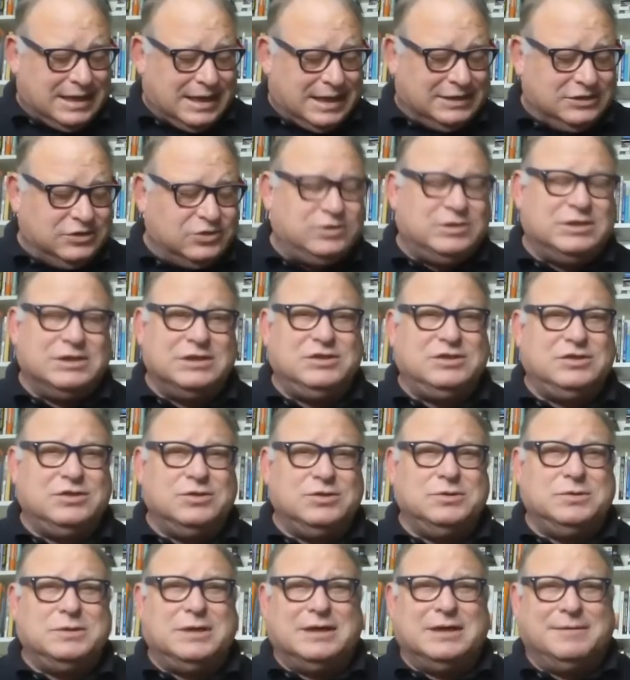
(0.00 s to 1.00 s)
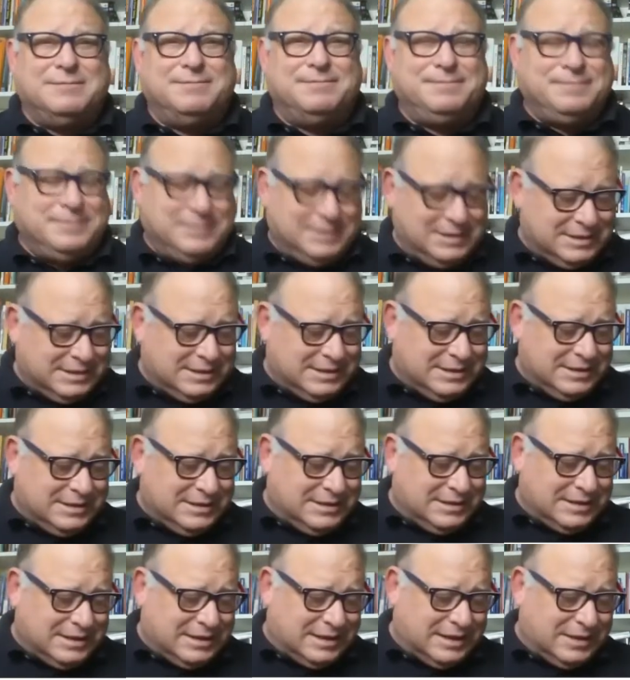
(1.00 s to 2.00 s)
You could do
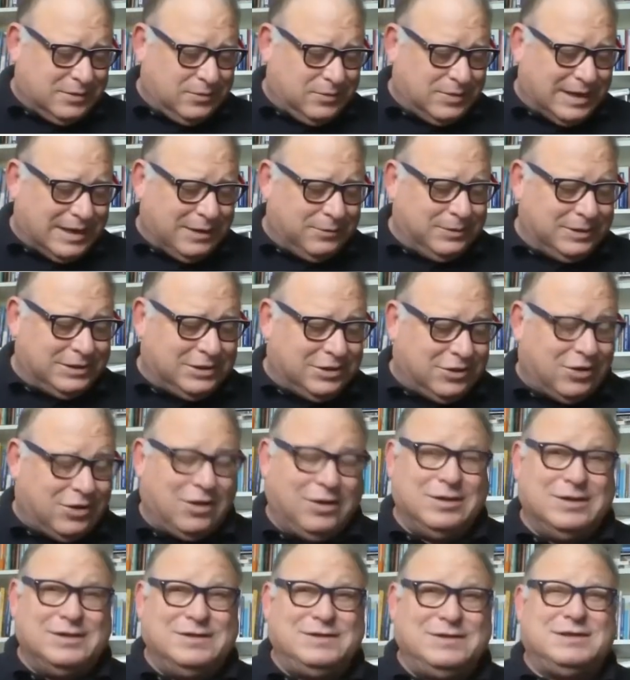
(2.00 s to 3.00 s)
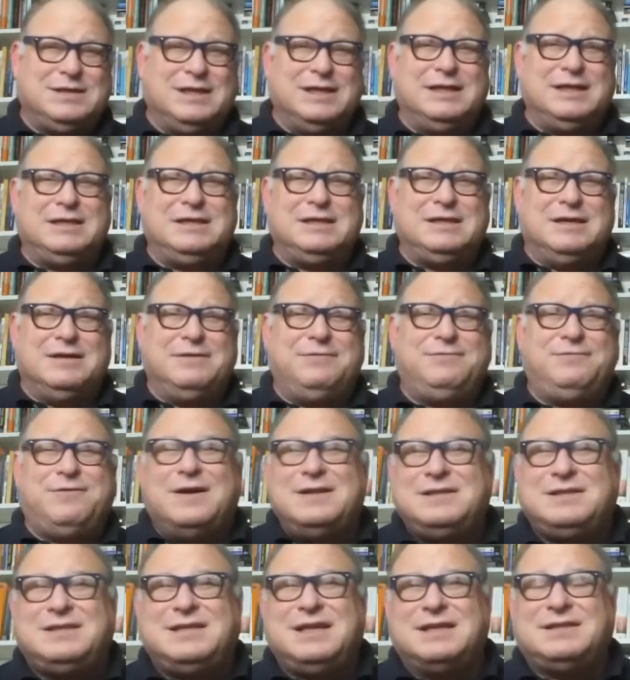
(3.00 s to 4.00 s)
what I would call is like
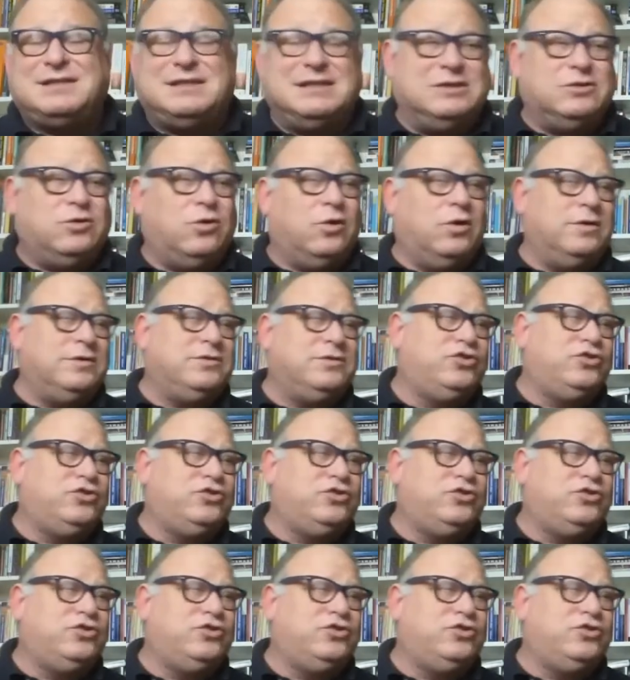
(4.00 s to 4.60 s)
fuzz testing or